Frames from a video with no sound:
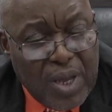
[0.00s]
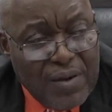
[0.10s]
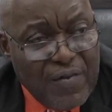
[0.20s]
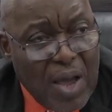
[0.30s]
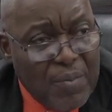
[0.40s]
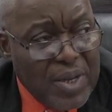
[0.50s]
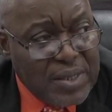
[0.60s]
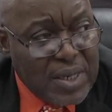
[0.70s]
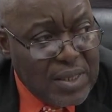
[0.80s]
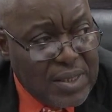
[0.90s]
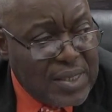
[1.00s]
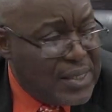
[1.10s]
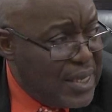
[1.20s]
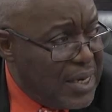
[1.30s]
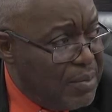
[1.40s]
environmental
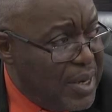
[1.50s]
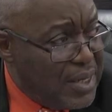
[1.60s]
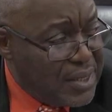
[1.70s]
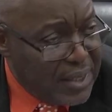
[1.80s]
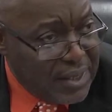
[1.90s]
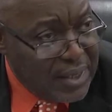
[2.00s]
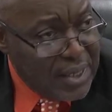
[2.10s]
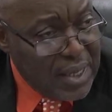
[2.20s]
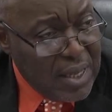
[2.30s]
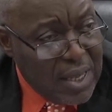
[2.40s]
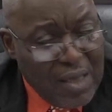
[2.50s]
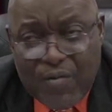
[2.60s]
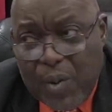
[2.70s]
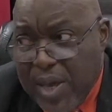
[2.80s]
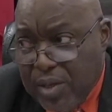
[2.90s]
sustainability
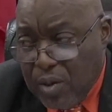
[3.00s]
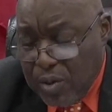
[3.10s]
everywhere it